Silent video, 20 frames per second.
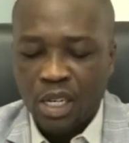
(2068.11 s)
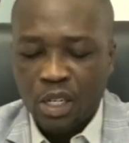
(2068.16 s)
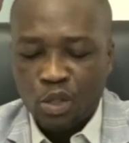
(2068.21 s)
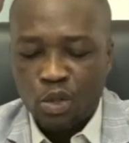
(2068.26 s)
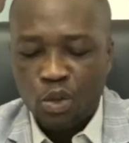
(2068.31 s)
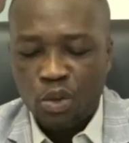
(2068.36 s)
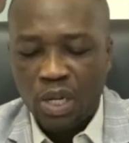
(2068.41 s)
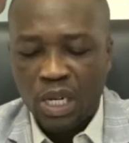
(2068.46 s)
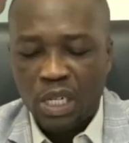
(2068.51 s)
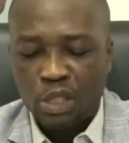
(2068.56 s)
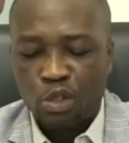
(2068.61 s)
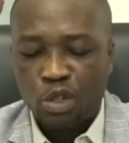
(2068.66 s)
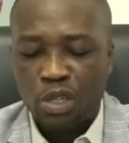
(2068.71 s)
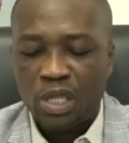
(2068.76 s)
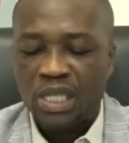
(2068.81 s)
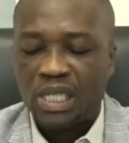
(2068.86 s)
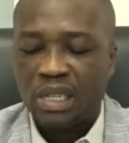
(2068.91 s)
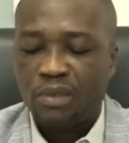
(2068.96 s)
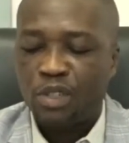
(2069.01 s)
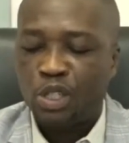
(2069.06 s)
So
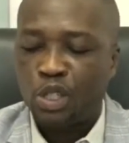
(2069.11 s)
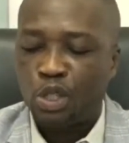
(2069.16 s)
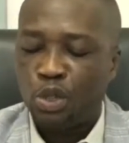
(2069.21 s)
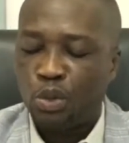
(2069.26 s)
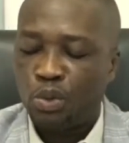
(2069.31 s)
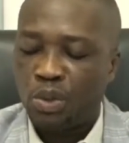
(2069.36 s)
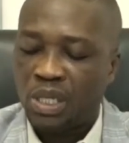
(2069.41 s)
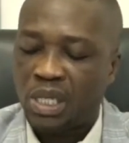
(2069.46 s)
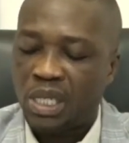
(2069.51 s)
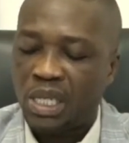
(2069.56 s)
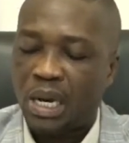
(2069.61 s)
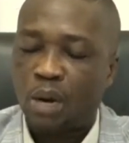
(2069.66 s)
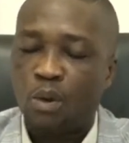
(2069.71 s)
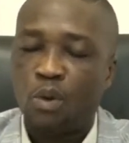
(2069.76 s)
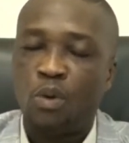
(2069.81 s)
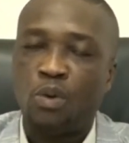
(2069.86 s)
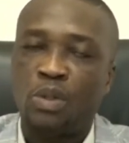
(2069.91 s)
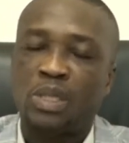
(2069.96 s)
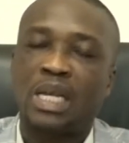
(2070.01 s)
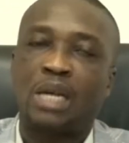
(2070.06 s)
electronic services, you will see that
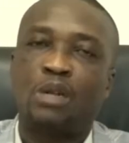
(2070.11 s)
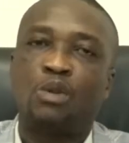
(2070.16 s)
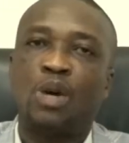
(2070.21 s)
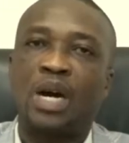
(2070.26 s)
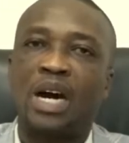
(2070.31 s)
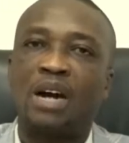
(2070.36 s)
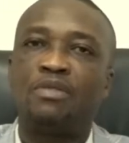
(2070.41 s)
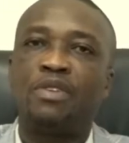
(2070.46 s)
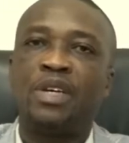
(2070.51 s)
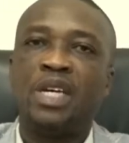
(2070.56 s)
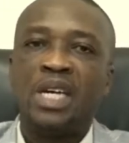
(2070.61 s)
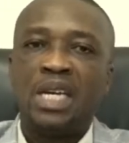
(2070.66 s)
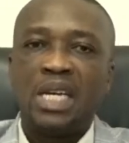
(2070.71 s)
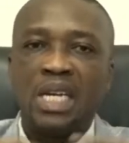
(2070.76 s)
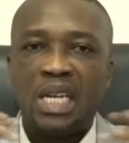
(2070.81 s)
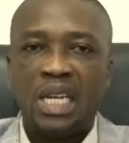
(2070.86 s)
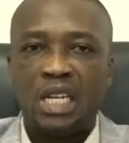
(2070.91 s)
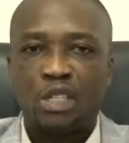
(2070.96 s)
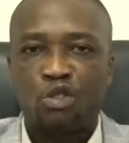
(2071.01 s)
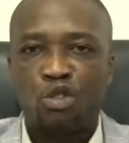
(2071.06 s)
we will start to have
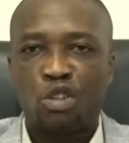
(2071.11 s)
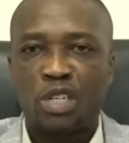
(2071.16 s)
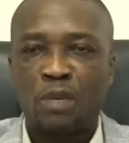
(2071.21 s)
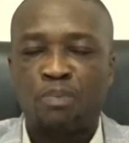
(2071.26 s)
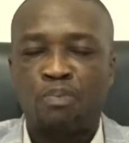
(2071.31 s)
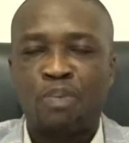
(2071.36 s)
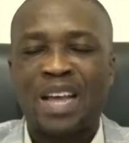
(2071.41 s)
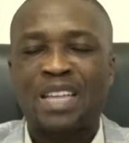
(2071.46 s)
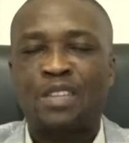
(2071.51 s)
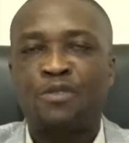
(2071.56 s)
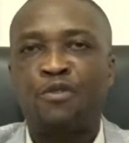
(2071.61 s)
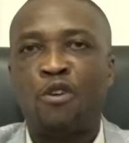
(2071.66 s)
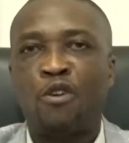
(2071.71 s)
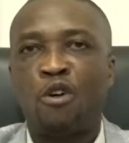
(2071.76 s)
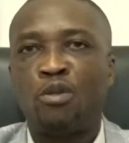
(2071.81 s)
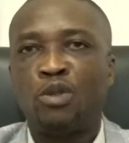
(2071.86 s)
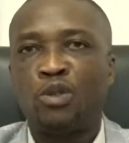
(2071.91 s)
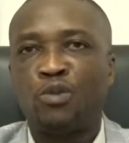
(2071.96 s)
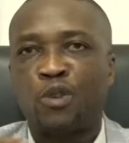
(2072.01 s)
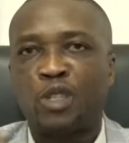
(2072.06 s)
electronic
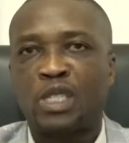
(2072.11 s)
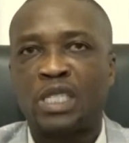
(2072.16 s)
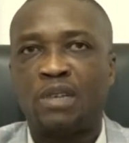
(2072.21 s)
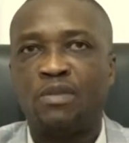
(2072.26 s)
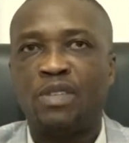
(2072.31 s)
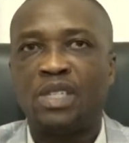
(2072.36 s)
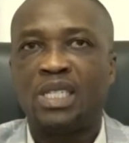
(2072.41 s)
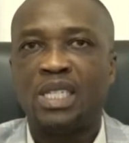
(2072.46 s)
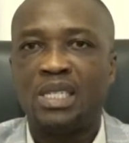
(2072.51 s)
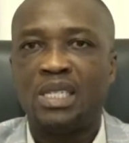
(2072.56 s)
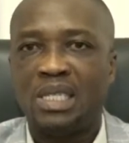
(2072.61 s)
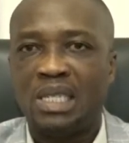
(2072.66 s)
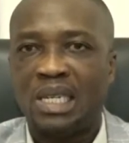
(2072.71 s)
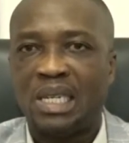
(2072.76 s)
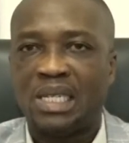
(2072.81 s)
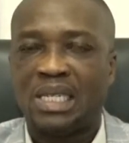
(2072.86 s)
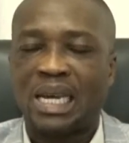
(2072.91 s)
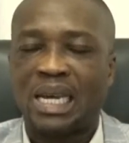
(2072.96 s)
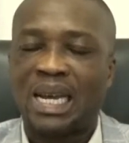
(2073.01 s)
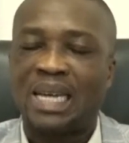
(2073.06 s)
platforms for services,
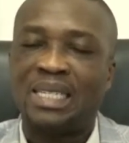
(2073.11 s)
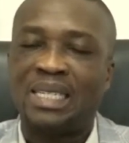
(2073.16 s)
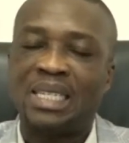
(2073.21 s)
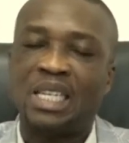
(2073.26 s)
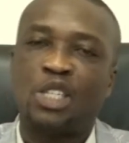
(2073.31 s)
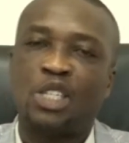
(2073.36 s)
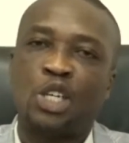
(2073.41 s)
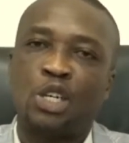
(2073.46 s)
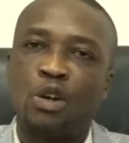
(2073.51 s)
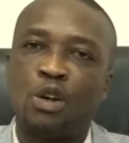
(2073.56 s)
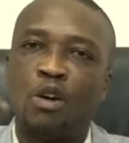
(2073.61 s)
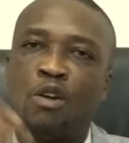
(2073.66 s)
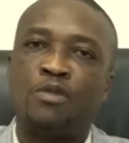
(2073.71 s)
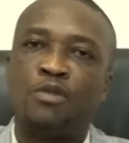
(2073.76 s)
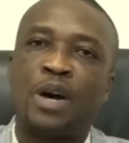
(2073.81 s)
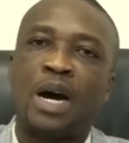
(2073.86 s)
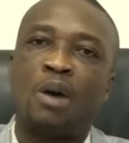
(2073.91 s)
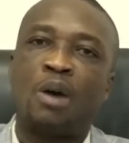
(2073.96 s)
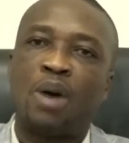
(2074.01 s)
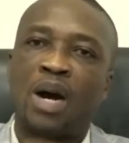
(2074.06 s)
digitalization of
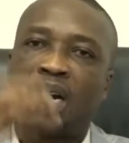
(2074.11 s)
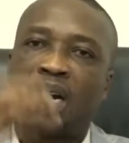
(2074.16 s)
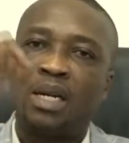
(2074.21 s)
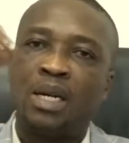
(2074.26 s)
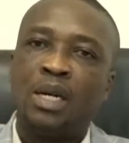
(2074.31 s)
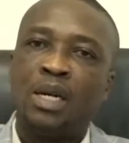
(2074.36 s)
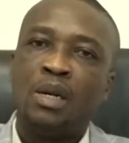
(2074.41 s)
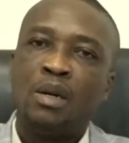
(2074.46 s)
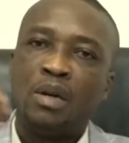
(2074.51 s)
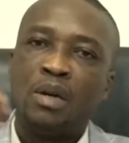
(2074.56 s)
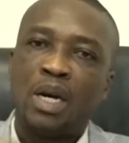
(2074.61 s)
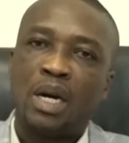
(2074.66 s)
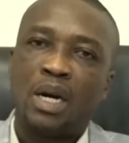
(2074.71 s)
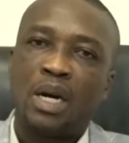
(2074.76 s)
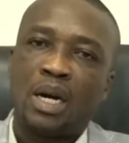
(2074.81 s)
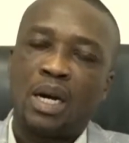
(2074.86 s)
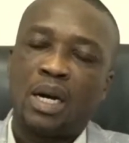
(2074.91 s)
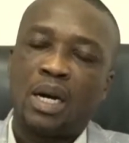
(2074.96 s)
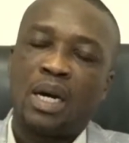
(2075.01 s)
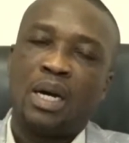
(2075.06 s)
our,
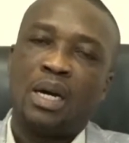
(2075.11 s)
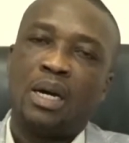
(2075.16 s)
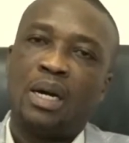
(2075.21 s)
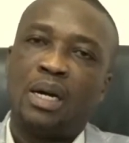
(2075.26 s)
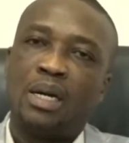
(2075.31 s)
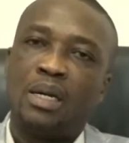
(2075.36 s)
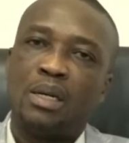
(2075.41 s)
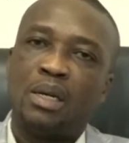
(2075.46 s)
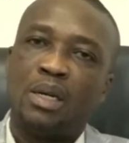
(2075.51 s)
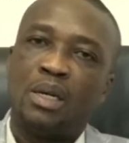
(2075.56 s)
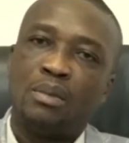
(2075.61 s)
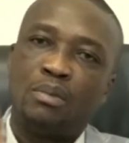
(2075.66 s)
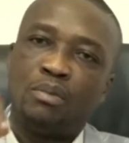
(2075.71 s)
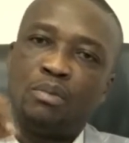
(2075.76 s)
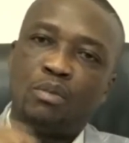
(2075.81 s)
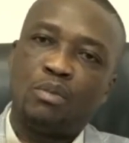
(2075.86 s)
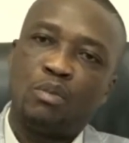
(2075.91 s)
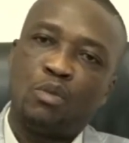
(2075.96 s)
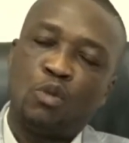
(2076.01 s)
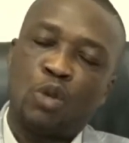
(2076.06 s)

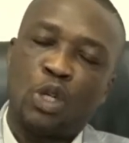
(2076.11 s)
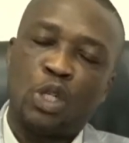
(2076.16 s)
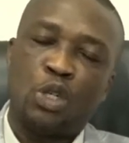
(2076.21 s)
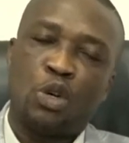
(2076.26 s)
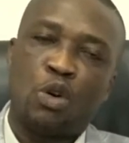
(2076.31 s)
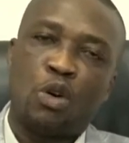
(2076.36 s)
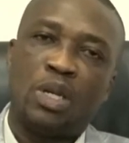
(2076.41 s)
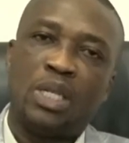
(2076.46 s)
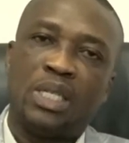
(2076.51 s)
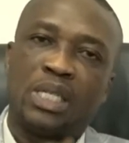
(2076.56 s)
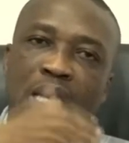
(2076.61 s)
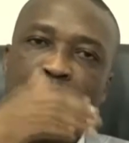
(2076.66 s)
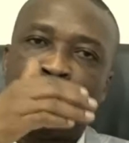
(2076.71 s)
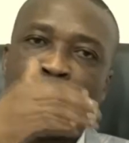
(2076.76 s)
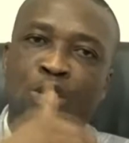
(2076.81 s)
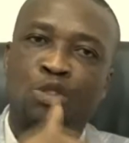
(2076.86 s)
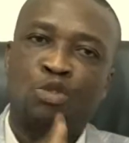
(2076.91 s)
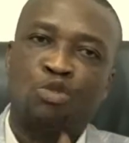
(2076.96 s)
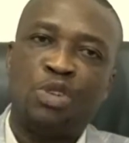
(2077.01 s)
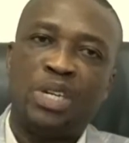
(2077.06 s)

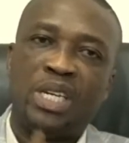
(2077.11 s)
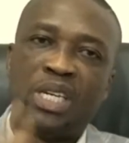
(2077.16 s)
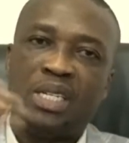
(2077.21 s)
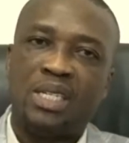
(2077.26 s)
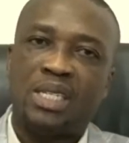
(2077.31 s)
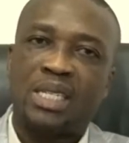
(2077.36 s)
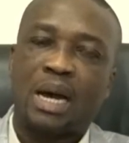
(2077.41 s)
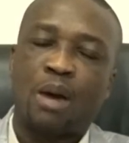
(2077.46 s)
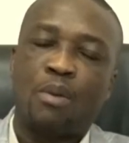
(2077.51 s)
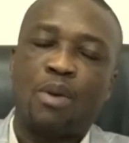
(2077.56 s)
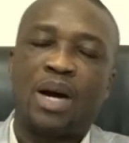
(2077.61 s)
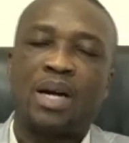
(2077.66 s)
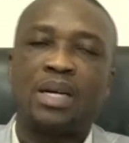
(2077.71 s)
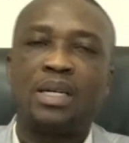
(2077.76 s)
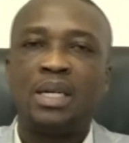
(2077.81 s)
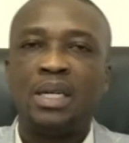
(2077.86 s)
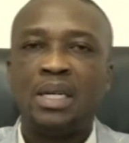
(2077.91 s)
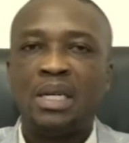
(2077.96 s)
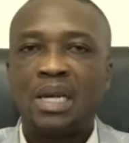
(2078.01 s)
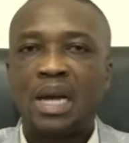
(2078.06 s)
our streets, our
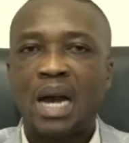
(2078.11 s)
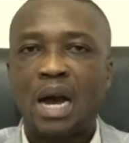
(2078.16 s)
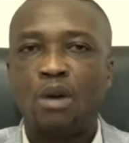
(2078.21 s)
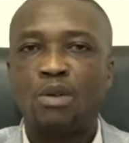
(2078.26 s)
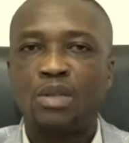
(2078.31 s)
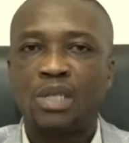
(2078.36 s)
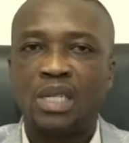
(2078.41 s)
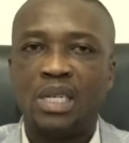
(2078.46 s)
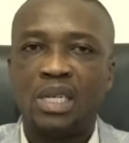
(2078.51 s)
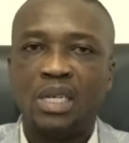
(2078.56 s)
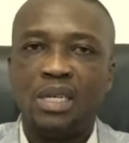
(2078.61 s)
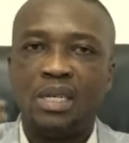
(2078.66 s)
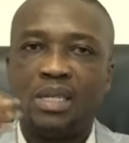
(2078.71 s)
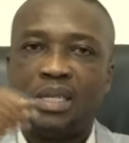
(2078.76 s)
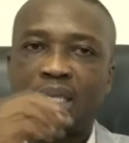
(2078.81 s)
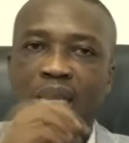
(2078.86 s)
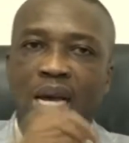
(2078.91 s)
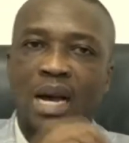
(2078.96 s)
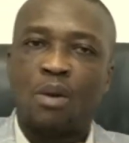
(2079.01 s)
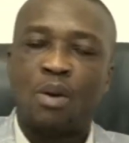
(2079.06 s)

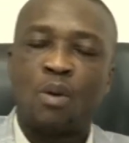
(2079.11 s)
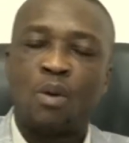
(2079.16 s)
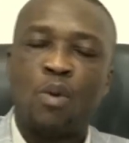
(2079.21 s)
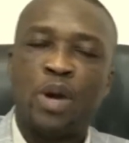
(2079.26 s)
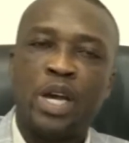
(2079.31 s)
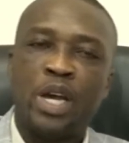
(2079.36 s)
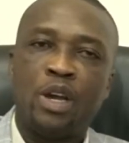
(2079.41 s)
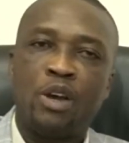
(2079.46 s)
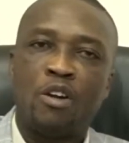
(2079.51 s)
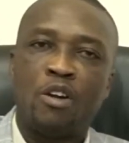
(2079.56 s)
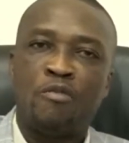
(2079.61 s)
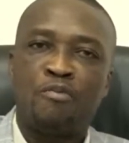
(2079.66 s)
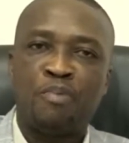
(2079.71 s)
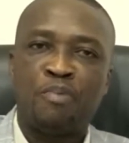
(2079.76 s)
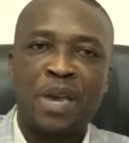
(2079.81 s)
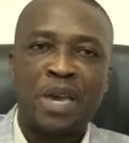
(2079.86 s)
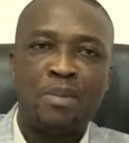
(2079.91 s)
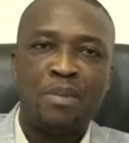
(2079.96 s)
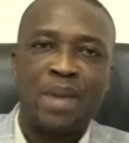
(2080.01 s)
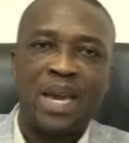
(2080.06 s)
houses, our way of
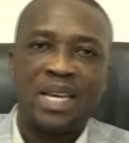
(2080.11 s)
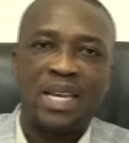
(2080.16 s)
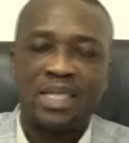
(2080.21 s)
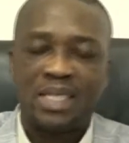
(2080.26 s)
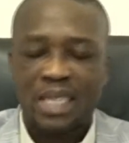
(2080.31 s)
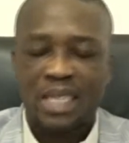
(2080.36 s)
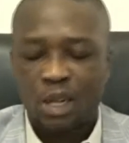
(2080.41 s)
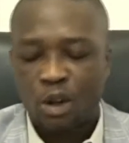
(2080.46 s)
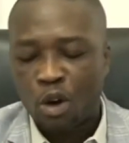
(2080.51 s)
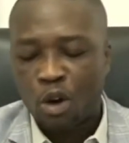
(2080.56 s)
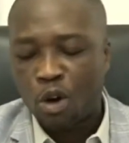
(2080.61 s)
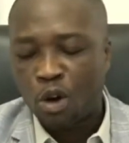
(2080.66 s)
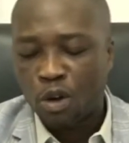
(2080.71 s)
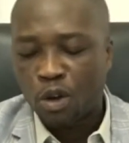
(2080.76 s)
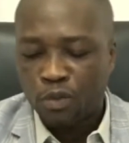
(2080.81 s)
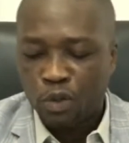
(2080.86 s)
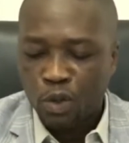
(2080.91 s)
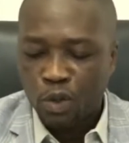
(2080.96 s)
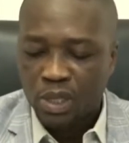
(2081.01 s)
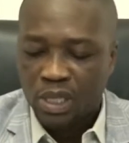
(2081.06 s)
payment and all
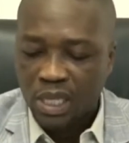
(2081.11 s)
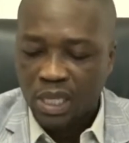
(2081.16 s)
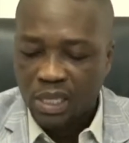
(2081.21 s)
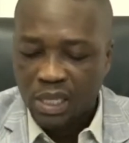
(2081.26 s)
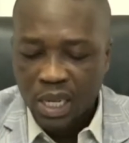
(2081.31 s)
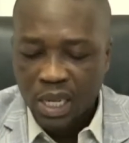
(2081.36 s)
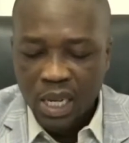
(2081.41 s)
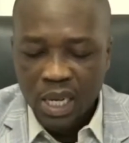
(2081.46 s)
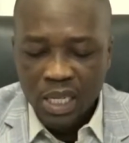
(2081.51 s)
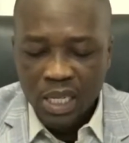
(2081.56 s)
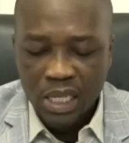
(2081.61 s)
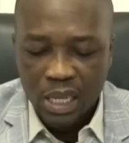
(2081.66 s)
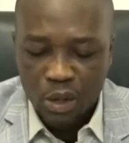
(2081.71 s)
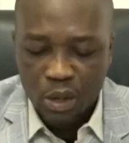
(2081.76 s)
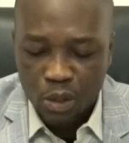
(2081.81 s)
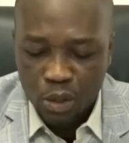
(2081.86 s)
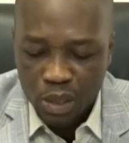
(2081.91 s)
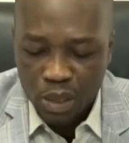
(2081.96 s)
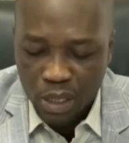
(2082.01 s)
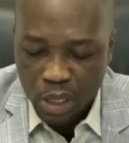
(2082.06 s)
of those things.
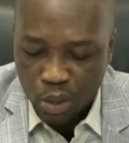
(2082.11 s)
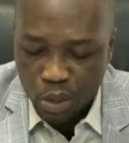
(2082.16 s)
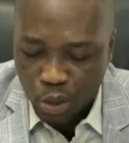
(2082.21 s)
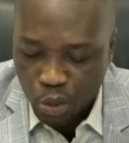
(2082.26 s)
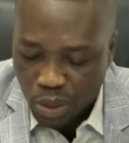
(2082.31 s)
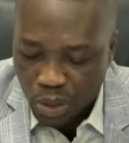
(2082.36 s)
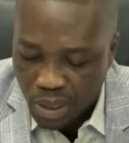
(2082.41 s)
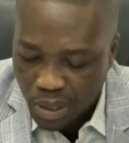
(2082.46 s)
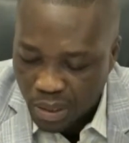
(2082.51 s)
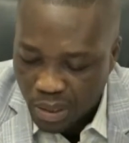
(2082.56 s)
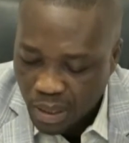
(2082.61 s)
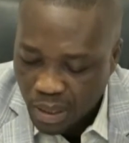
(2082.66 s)
They should.